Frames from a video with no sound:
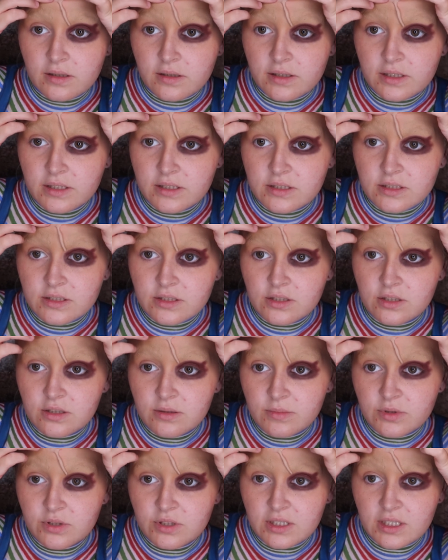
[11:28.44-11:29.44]
It's so
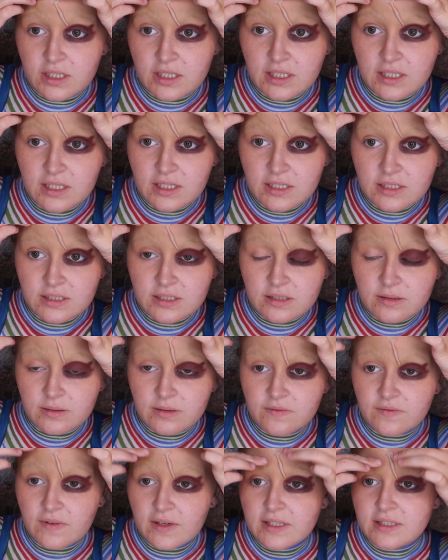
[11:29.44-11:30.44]
much easier
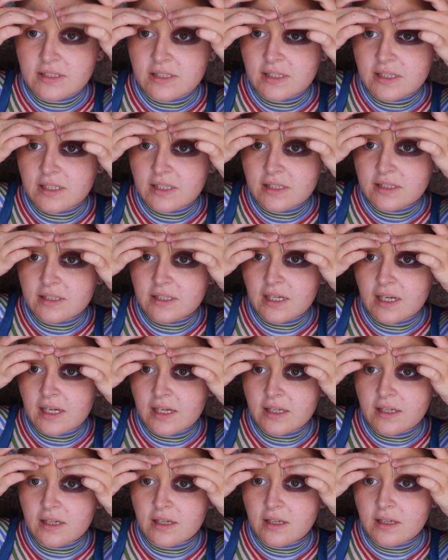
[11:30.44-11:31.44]
with Vaseline to
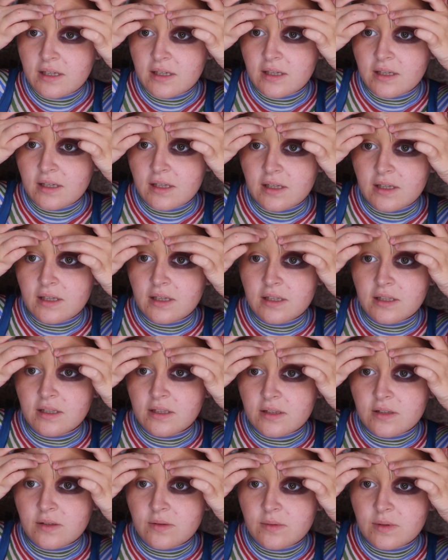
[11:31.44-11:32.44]
like
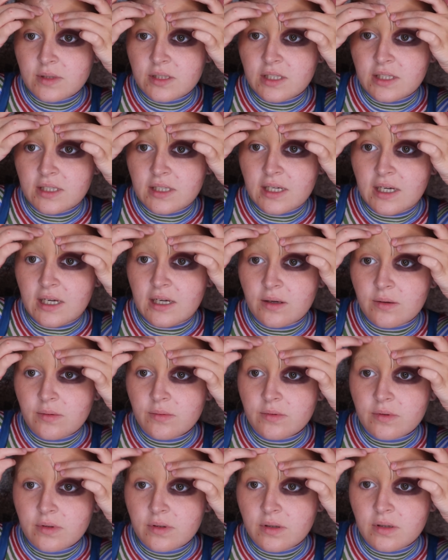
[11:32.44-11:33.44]
squish it
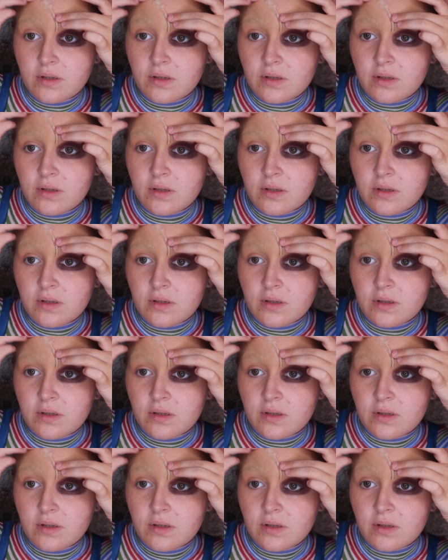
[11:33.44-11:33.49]
down,